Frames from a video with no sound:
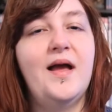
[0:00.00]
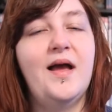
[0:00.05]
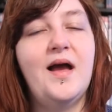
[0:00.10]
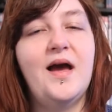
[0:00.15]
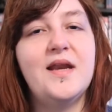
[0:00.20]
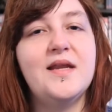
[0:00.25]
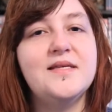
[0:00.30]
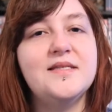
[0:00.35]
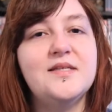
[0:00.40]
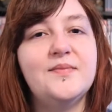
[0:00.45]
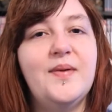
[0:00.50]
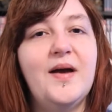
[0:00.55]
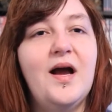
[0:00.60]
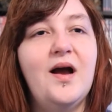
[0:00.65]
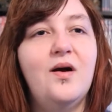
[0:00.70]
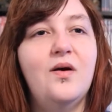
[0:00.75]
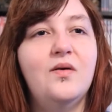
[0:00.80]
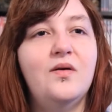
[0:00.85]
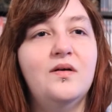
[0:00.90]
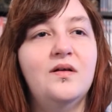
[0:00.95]
and it's
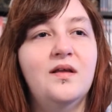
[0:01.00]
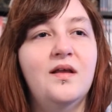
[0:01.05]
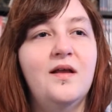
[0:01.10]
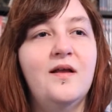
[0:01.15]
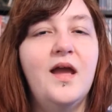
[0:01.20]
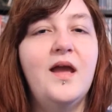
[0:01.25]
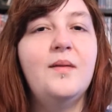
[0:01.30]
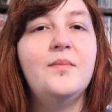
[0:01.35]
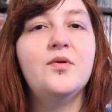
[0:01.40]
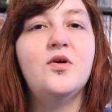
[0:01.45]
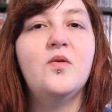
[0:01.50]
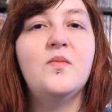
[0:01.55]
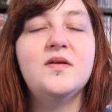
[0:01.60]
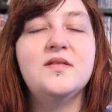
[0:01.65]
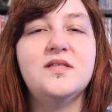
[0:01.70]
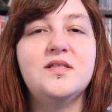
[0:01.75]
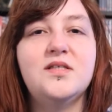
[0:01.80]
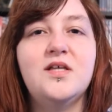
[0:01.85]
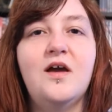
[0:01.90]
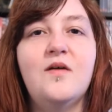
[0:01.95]
about him coming
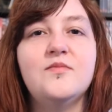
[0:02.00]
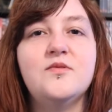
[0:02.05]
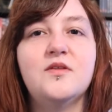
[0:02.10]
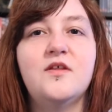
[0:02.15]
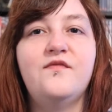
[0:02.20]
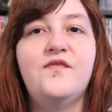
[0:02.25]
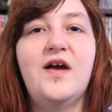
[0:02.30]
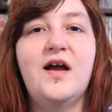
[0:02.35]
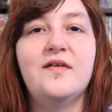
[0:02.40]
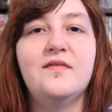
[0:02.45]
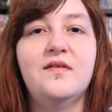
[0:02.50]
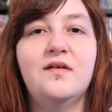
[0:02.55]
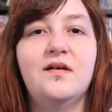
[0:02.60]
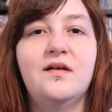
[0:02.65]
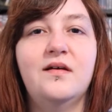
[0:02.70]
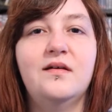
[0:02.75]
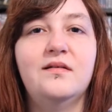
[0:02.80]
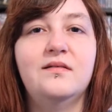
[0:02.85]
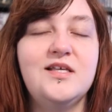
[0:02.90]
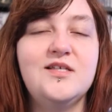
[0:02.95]
to terms with the fact
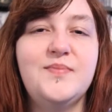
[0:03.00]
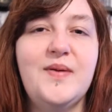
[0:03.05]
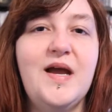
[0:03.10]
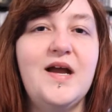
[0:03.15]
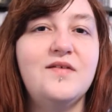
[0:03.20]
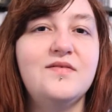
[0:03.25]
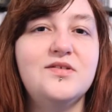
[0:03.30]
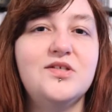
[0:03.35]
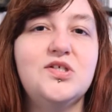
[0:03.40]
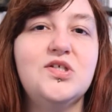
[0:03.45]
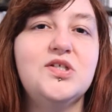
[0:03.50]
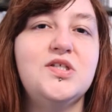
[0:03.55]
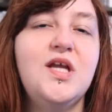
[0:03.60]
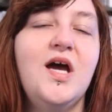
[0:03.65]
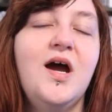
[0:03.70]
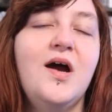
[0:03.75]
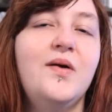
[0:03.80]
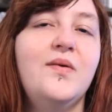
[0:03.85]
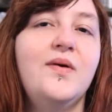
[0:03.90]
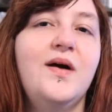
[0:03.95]
that his parents should
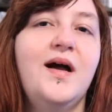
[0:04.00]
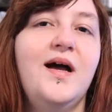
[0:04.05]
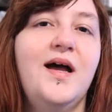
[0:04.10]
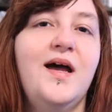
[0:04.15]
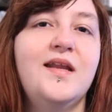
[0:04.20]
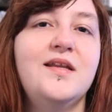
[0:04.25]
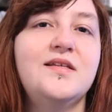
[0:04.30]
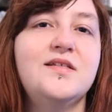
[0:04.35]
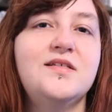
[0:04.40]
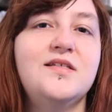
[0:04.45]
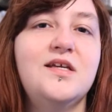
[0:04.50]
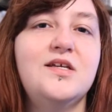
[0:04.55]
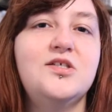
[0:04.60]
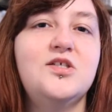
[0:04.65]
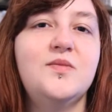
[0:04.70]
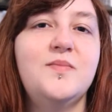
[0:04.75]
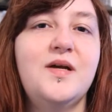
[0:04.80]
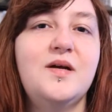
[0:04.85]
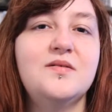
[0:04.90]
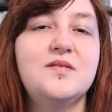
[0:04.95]
know and he
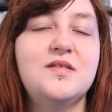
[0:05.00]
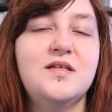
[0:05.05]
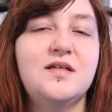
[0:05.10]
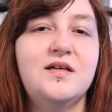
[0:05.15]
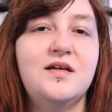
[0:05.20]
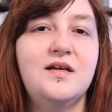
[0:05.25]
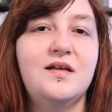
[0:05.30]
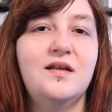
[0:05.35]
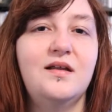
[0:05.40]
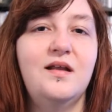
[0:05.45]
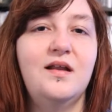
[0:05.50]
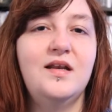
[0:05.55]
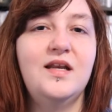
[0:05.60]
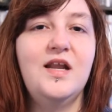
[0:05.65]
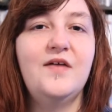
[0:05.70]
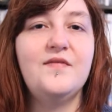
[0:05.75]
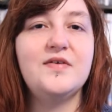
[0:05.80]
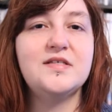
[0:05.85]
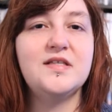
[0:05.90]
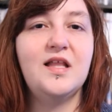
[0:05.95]
should be able to
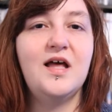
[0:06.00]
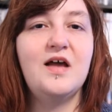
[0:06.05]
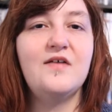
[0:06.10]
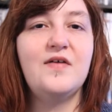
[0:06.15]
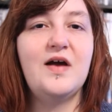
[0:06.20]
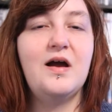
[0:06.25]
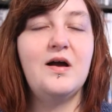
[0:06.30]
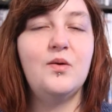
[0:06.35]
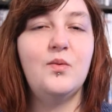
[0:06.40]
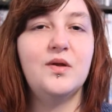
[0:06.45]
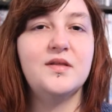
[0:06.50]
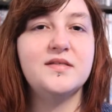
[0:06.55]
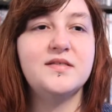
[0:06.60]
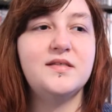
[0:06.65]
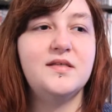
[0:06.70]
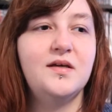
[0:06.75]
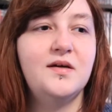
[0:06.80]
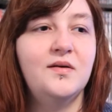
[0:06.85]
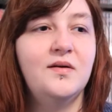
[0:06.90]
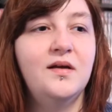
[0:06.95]
live his life how he wants
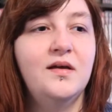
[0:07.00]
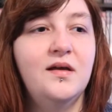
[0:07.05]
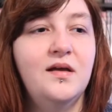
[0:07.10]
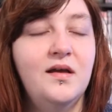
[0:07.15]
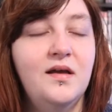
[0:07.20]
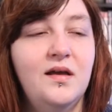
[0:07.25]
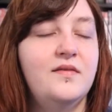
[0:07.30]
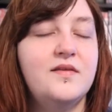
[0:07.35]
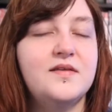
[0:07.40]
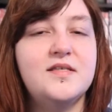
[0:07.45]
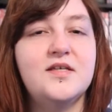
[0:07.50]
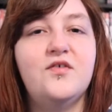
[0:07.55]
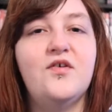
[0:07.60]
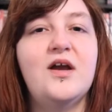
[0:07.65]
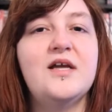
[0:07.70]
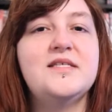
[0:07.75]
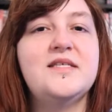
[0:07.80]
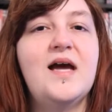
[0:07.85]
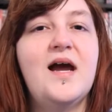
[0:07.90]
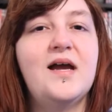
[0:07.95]
to. There's a
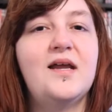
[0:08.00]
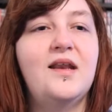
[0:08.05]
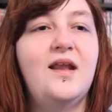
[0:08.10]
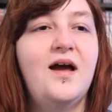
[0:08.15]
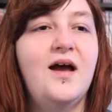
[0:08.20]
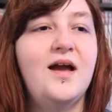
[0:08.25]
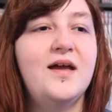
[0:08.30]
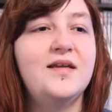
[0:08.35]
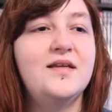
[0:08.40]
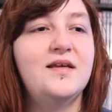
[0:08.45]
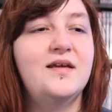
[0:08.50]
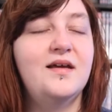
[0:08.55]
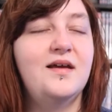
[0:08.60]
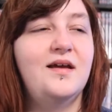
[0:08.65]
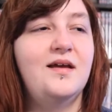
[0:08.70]
great tagline